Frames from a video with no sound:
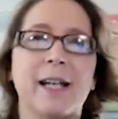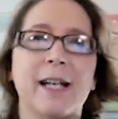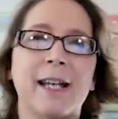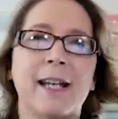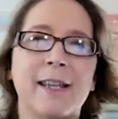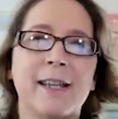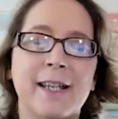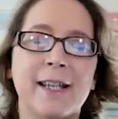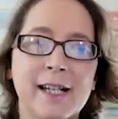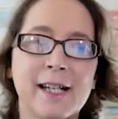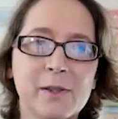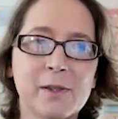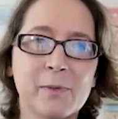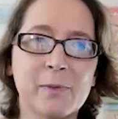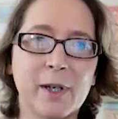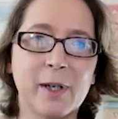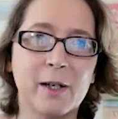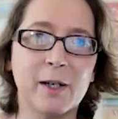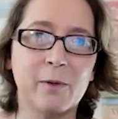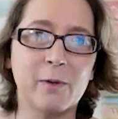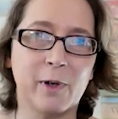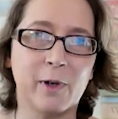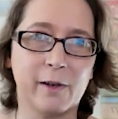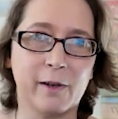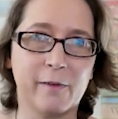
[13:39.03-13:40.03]
And that's what
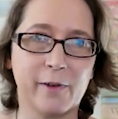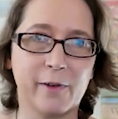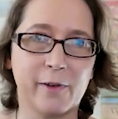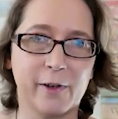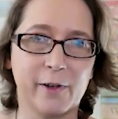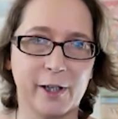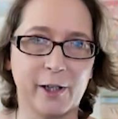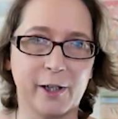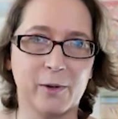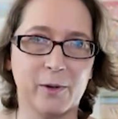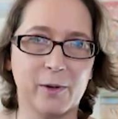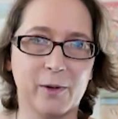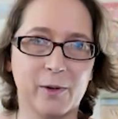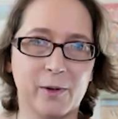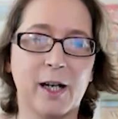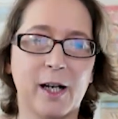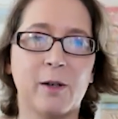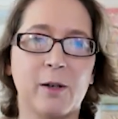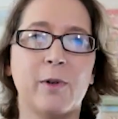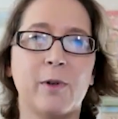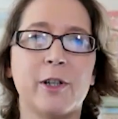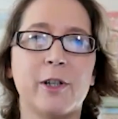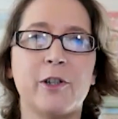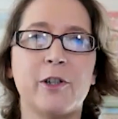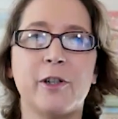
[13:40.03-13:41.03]
I want for you. I
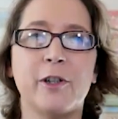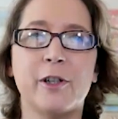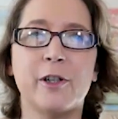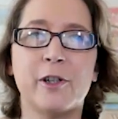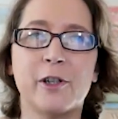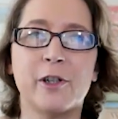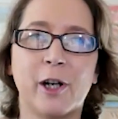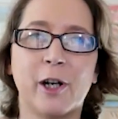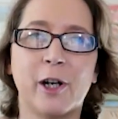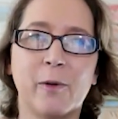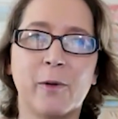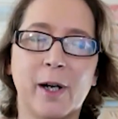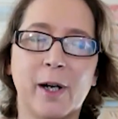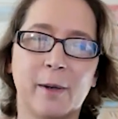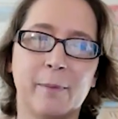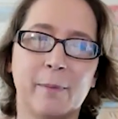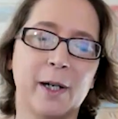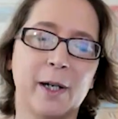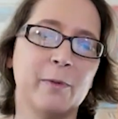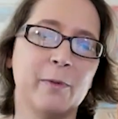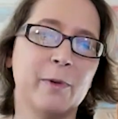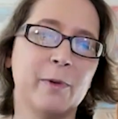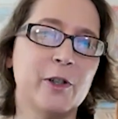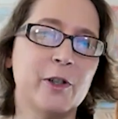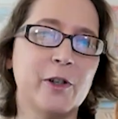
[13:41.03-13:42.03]
want you to show up.
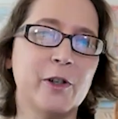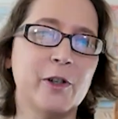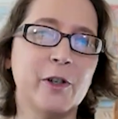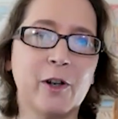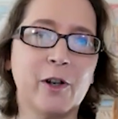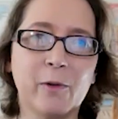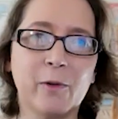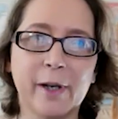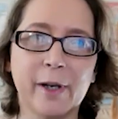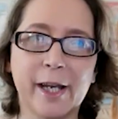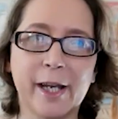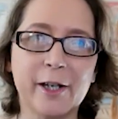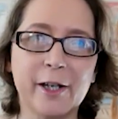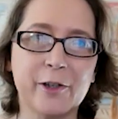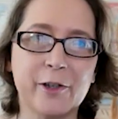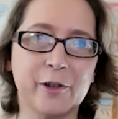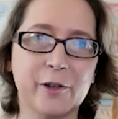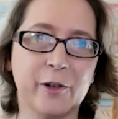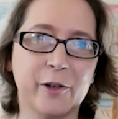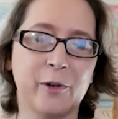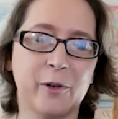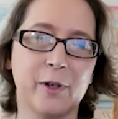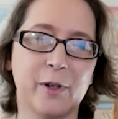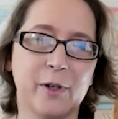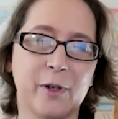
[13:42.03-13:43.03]
I want you to create
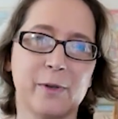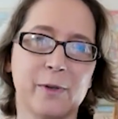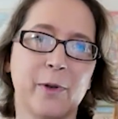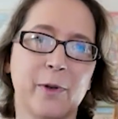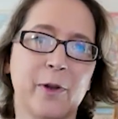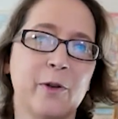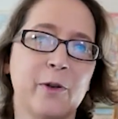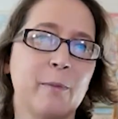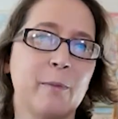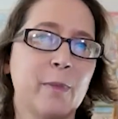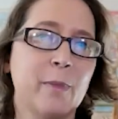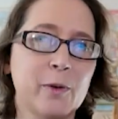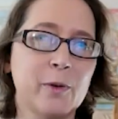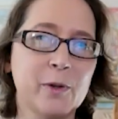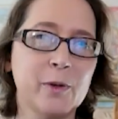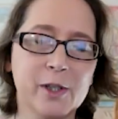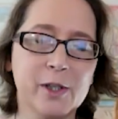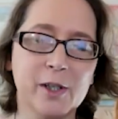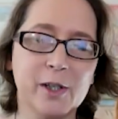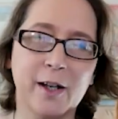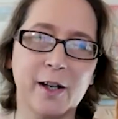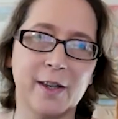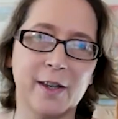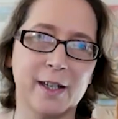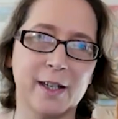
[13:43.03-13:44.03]
your course with your most
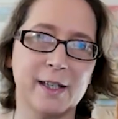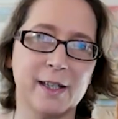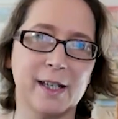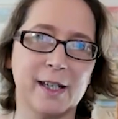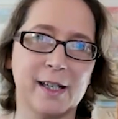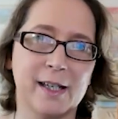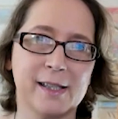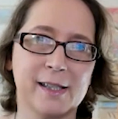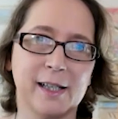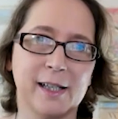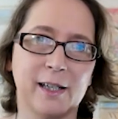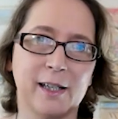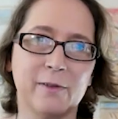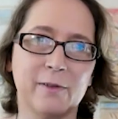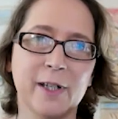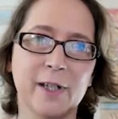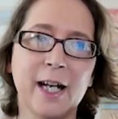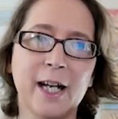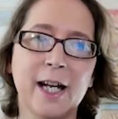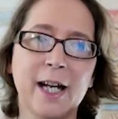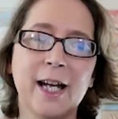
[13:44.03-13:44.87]
authentic self.